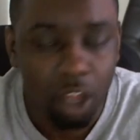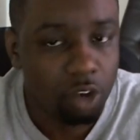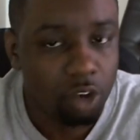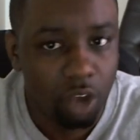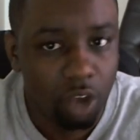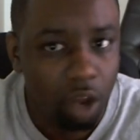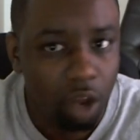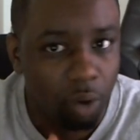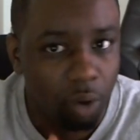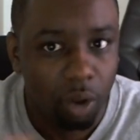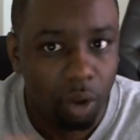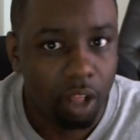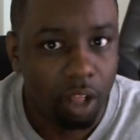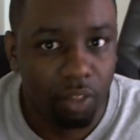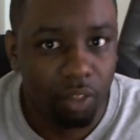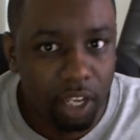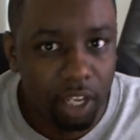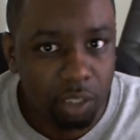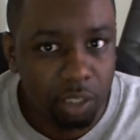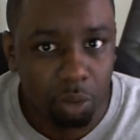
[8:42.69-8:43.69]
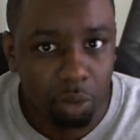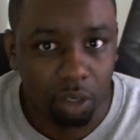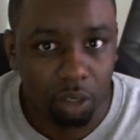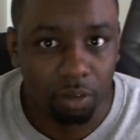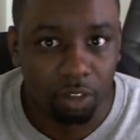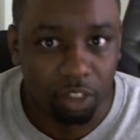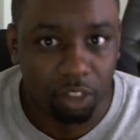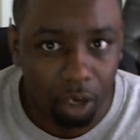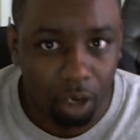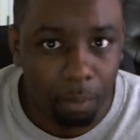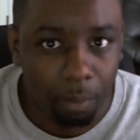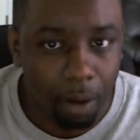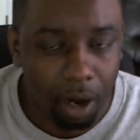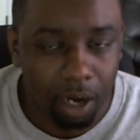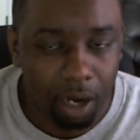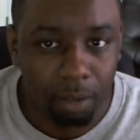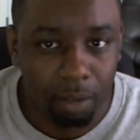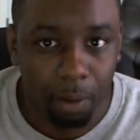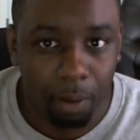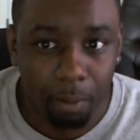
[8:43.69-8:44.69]
No, these were
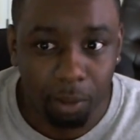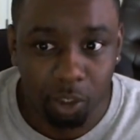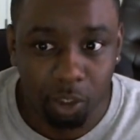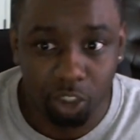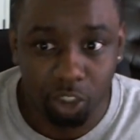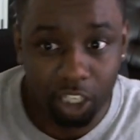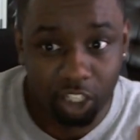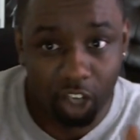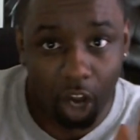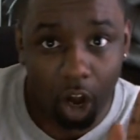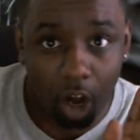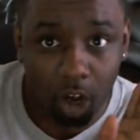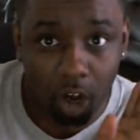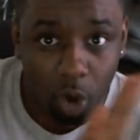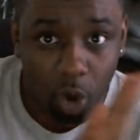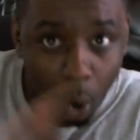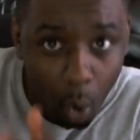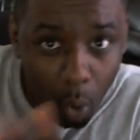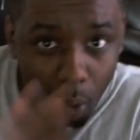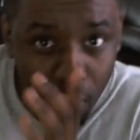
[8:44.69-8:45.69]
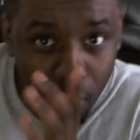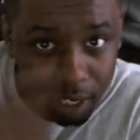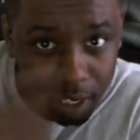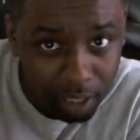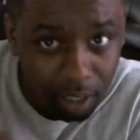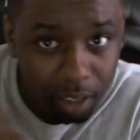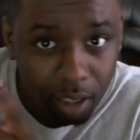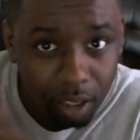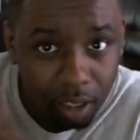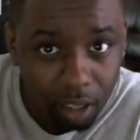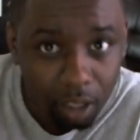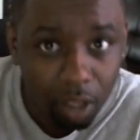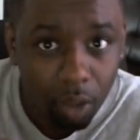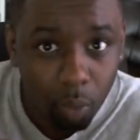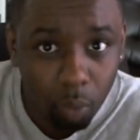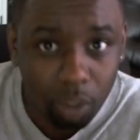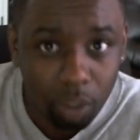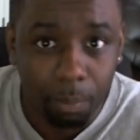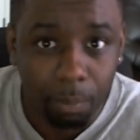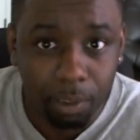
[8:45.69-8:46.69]
third-party publishers that are going
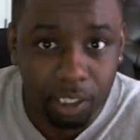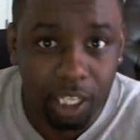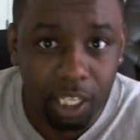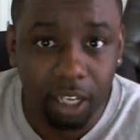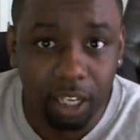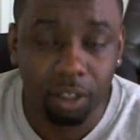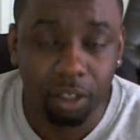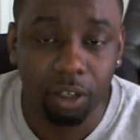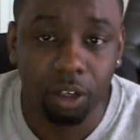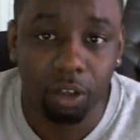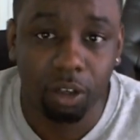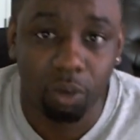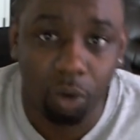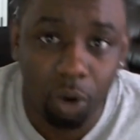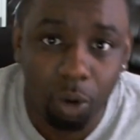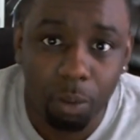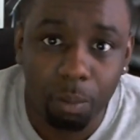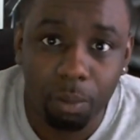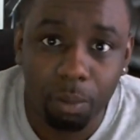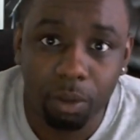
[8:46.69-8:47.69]
with a particular group